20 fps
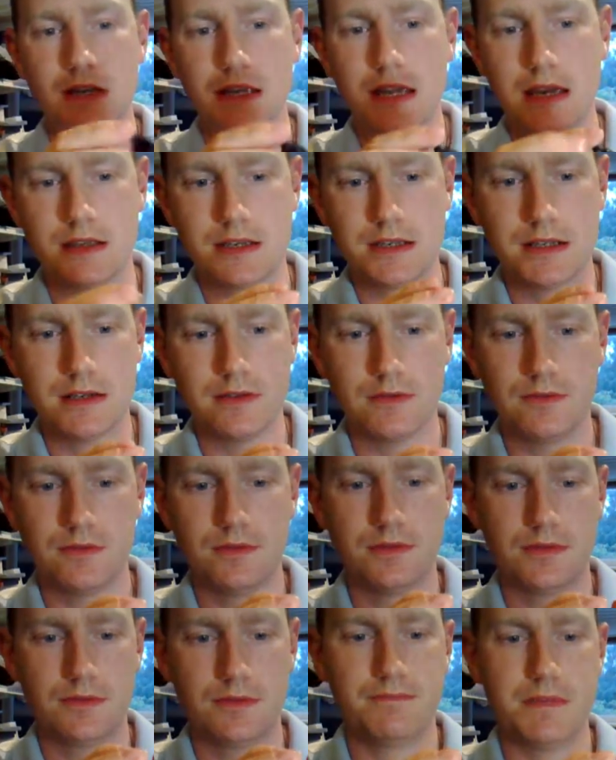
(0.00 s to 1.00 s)
And we're going to get these
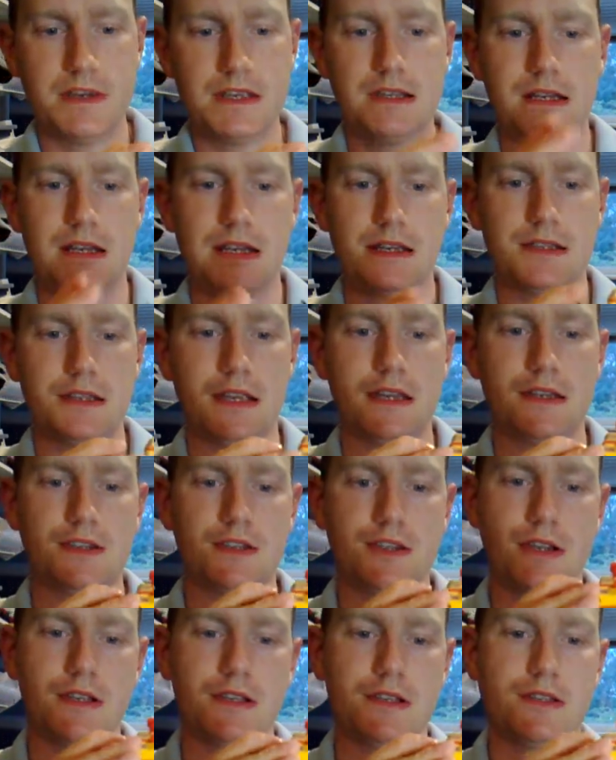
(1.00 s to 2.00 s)
little beast legs
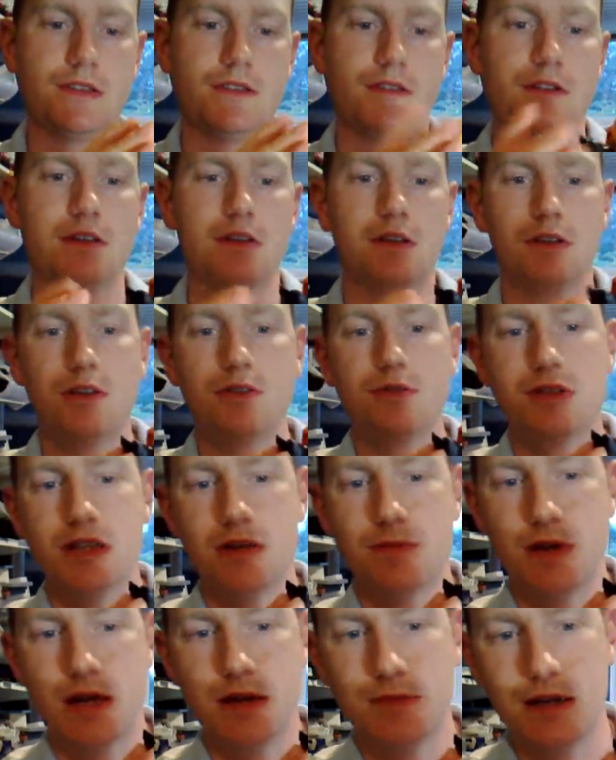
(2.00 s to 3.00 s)
and just
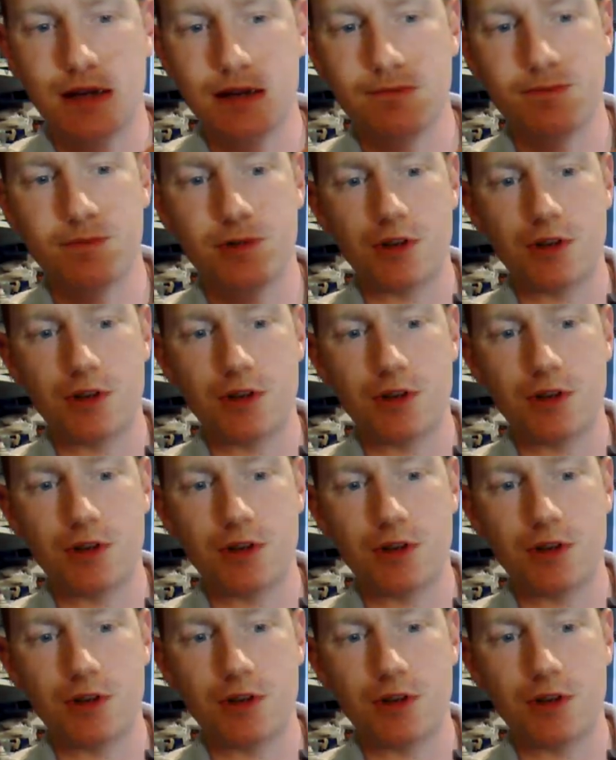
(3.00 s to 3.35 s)
loosen them up